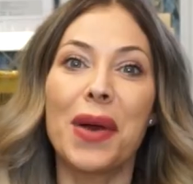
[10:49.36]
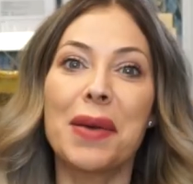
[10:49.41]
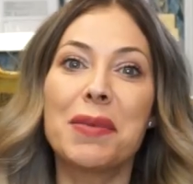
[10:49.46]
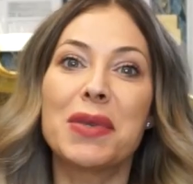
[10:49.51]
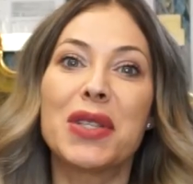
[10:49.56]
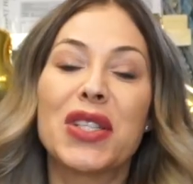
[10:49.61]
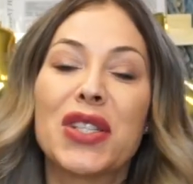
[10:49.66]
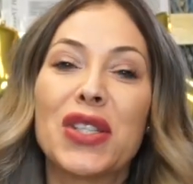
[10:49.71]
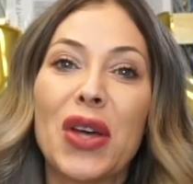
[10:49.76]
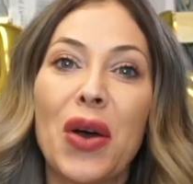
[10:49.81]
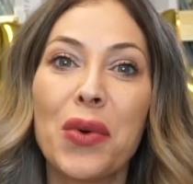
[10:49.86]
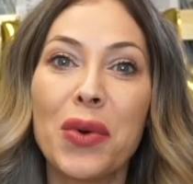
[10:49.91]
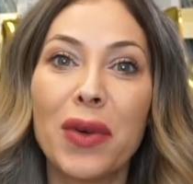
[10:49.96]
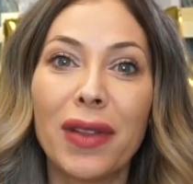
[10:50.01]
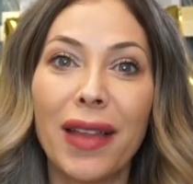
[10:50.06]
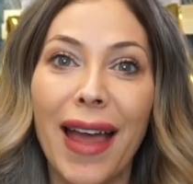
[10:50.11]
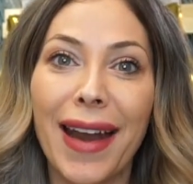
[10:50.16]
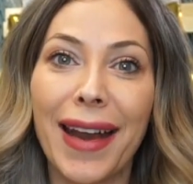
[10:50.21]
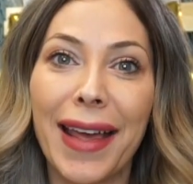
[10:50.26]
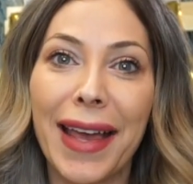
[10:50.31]
So I'm so
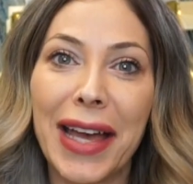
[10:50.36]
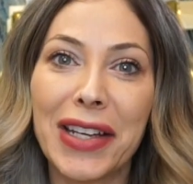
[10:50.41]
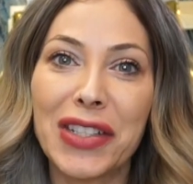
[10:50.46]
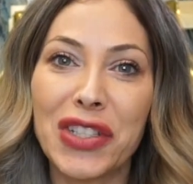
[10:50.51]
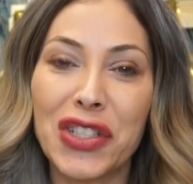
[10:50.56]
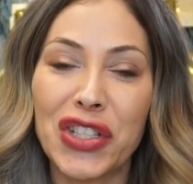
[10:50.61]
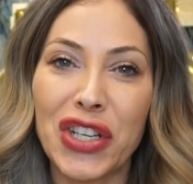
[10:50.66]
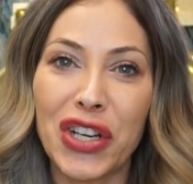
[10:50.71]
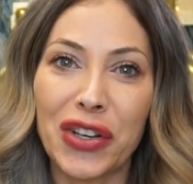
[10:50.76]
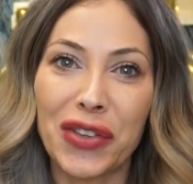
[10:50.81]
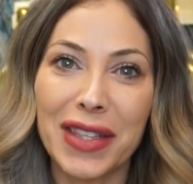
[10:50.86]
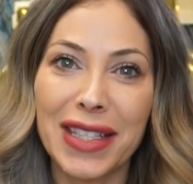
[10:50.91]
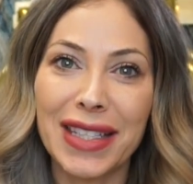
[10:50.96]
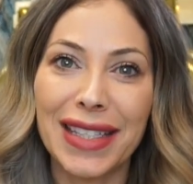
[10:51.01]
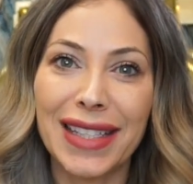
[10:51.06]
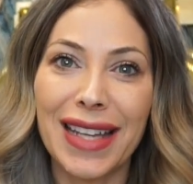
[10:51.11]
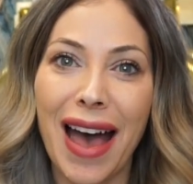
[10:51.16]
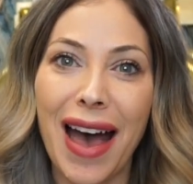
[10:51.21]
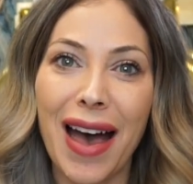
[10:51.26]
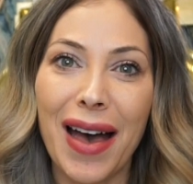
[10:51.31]
glad I got to share
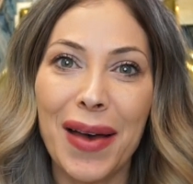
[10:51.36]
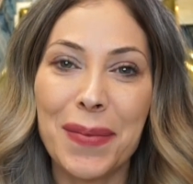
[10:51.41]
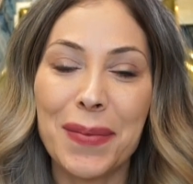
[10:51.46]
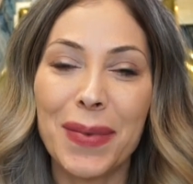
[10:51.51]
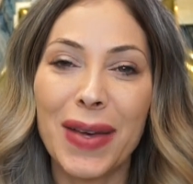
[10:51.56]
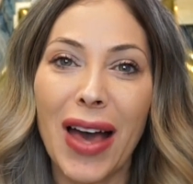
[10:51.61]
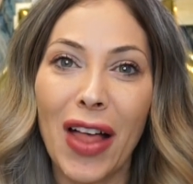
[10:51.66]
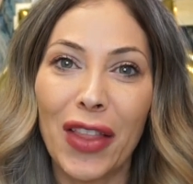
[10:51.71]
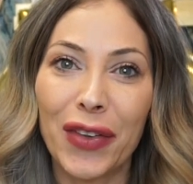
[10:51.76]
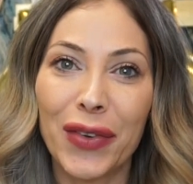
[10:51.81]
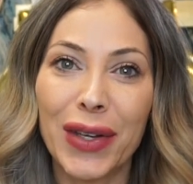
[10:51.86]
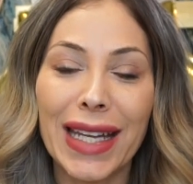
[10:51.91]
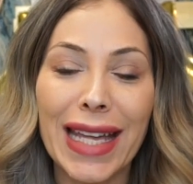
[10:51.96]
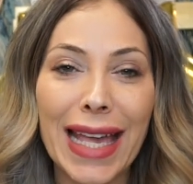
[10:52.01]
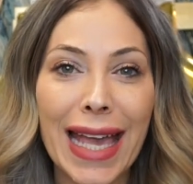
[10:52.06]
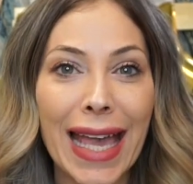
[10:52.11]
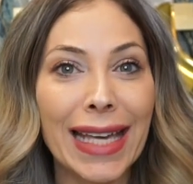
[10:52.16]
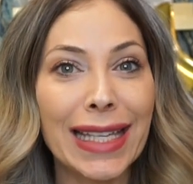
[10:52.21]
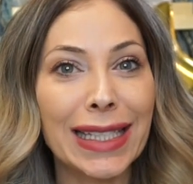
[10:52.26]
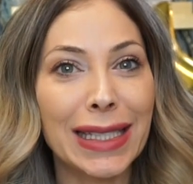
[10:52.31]
this
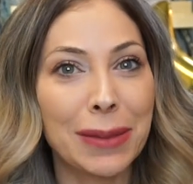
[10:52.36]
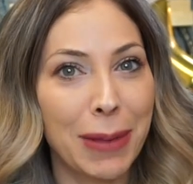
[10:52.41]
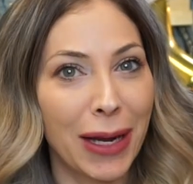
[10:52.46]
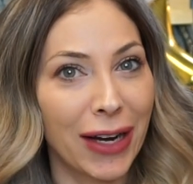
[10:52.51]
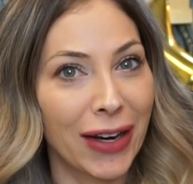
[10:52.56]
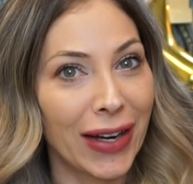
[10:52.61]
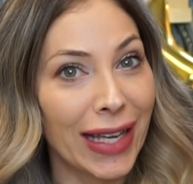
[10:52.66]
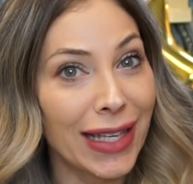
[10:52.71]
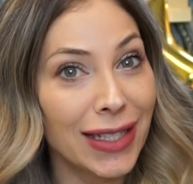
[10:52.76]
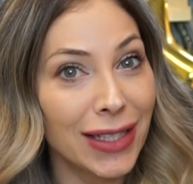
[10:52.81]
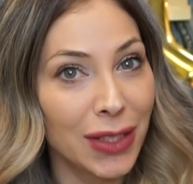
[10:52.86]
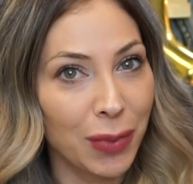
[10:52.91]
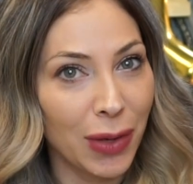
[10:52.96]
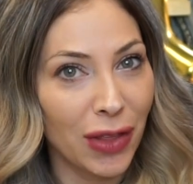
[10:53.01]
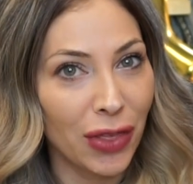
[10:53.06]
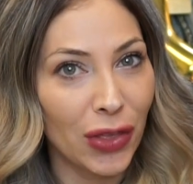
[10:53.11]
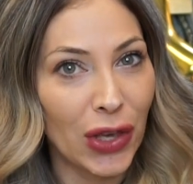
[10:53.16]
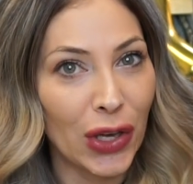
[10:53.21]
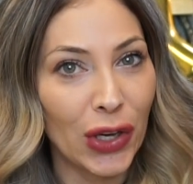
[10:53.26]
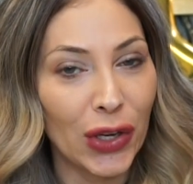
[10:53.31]
coloring experience
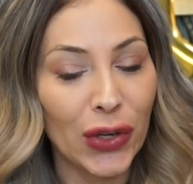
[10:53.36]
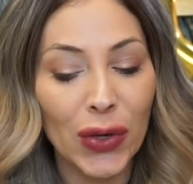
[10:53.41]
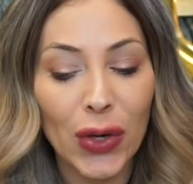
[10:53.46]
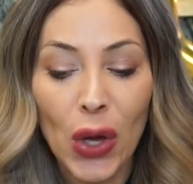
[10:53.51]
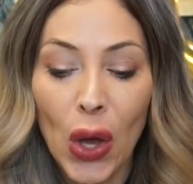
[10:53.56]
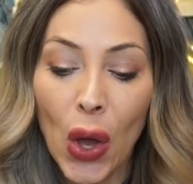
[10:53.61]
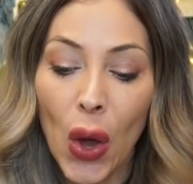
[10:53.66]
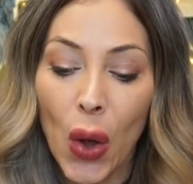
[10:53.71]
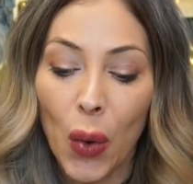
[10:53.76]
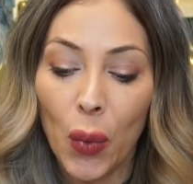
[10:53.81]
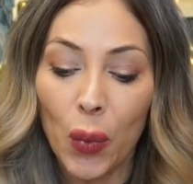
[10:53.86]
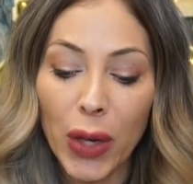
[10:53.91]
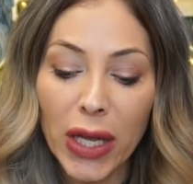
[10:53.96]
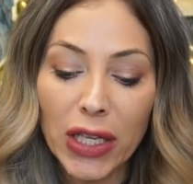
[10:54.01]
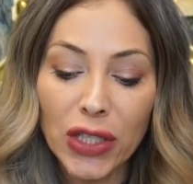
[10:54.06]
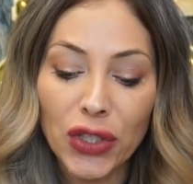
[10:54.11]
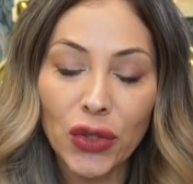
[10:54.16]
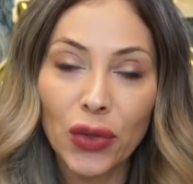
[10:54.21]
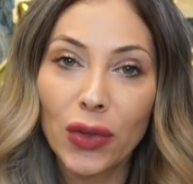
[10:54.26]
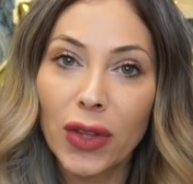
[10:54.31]
with you.
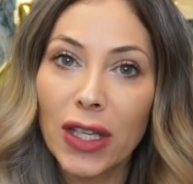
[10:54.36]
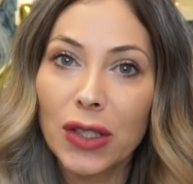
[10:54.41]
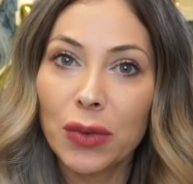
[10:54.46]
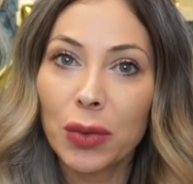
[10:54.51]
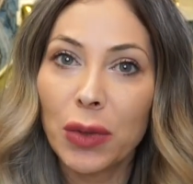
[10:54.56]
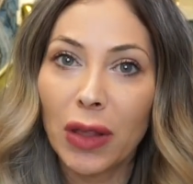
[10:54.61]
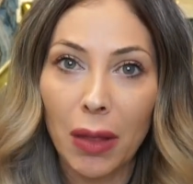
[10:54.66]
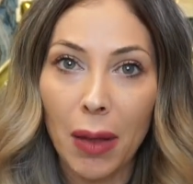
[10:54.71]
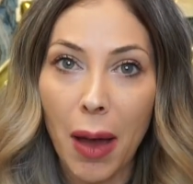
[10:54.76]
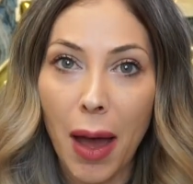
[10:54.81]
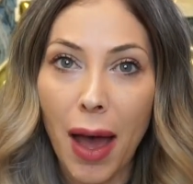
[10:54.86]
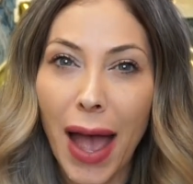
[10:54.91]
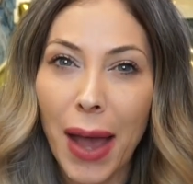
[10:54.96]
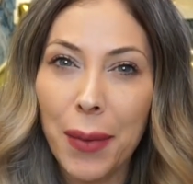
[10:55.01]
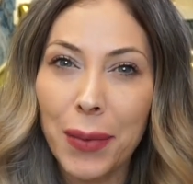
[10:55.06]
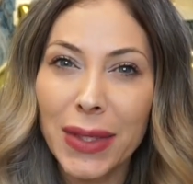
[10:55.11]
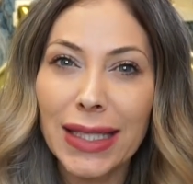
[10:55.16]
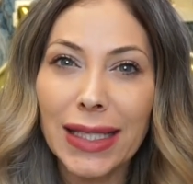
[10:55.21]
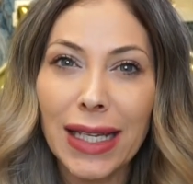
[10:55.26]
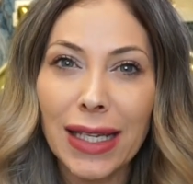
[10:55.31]
We do this with,
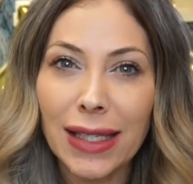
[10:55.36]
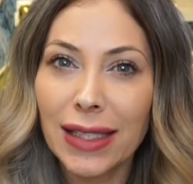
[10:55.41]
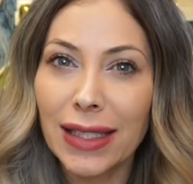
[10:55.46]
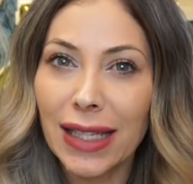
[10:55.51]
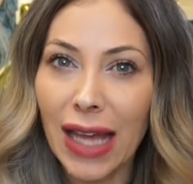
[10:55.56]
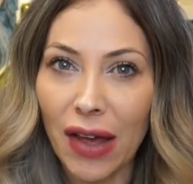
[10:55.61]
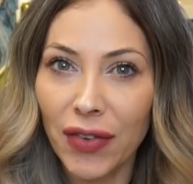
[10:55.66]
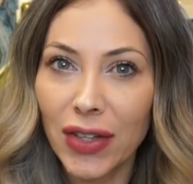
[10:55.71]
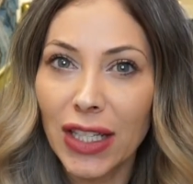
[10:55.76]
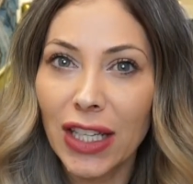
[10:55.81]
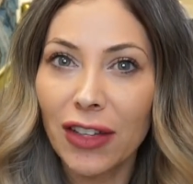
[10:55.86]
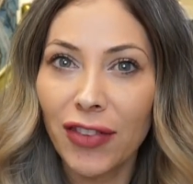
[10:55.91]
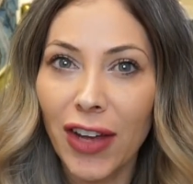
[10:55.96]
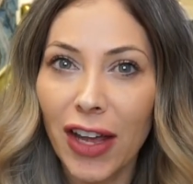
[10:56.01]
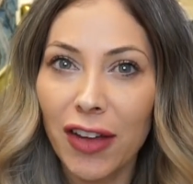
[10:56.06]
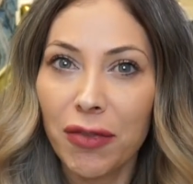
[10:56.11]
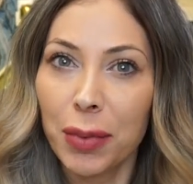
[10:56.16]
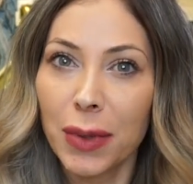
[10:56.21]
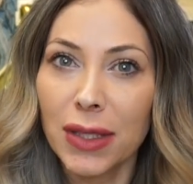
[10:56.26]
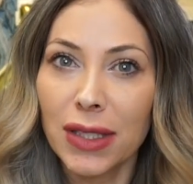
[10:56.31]
I would say,
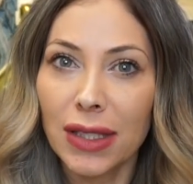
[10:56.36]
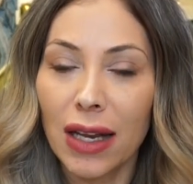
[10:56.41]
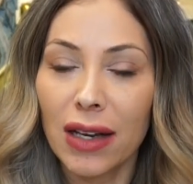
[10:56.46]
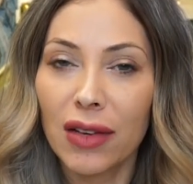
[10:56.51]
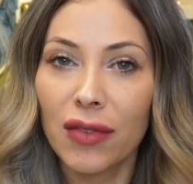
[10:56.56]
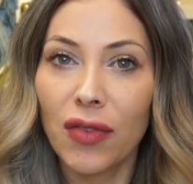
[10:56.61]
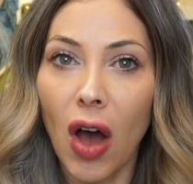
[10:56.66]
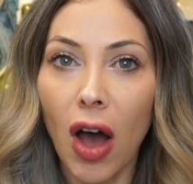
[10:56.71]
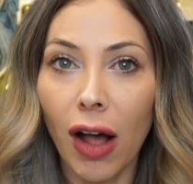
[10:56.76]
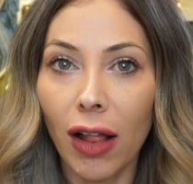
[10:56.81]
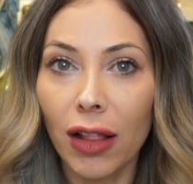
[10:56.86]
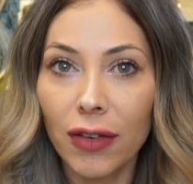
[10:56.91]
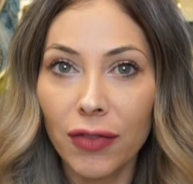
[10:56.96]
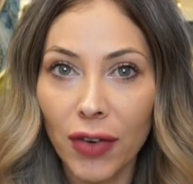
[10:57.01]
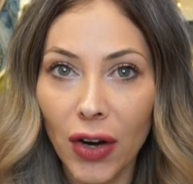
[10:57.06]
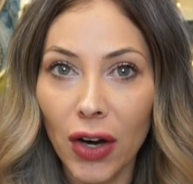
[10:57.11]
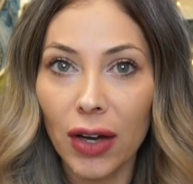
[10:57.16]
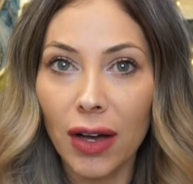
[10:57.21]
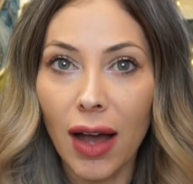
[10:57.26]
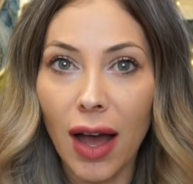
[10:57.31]
75% of all
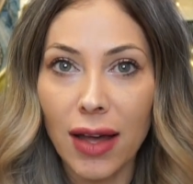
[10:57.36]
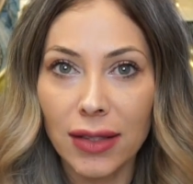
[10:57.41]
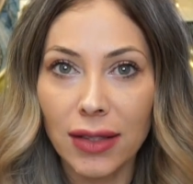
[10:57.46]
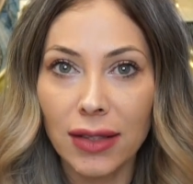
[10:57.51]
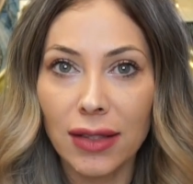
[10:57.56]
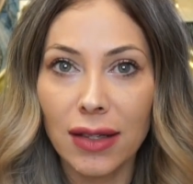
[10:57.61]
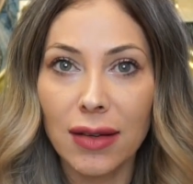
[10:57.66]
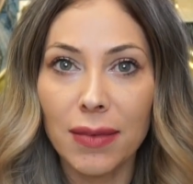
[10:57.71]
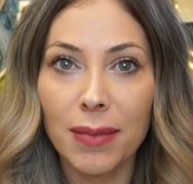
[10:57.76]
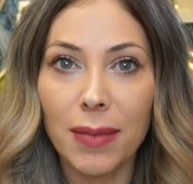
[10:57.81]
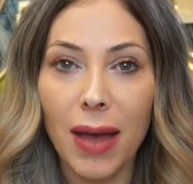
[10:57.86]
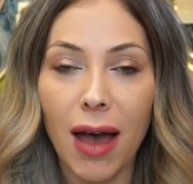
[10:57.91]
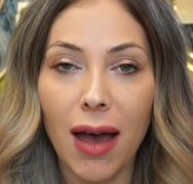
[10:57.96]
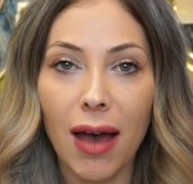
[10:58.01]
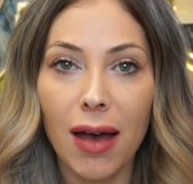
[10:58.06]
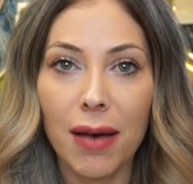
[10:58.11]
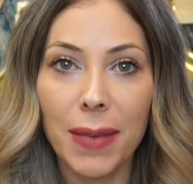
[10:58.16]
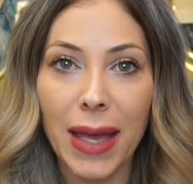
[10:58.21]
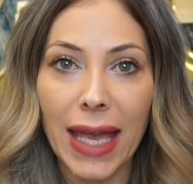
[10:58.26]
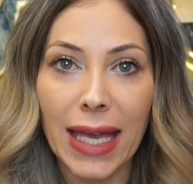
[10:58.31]
of our custom
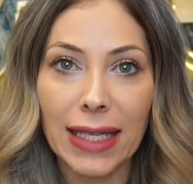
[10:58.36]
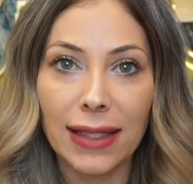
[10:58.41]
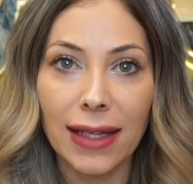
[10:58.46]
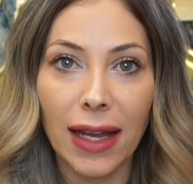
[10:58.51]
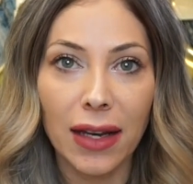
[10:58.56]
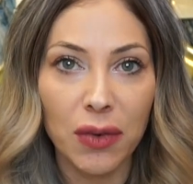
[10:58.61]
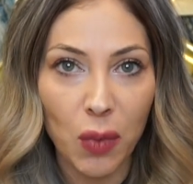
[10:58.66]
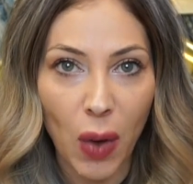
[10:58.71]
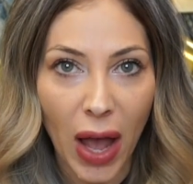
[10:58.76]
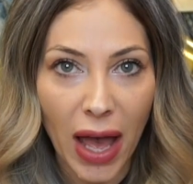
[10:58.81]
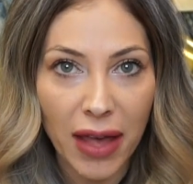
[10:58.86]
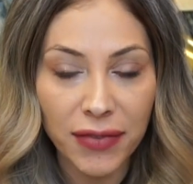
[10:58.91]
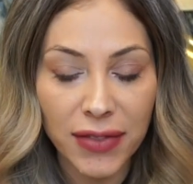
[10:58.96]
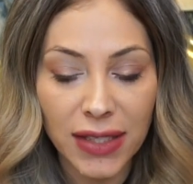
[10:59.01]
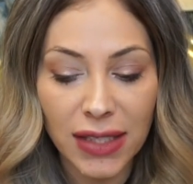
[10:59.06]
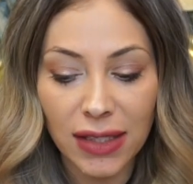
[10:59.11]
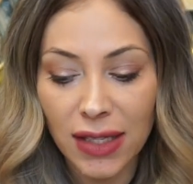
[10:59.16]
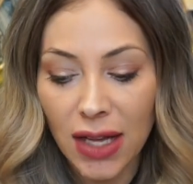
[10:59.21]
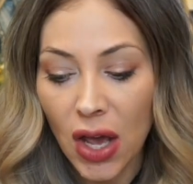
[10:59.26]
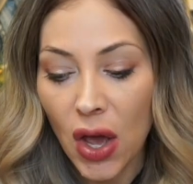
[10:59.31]
hand-tied
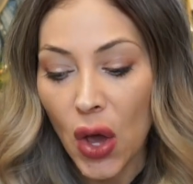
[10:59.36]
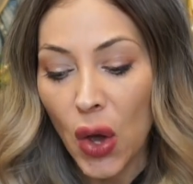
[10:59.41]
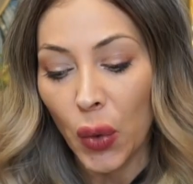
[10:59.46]
wefts.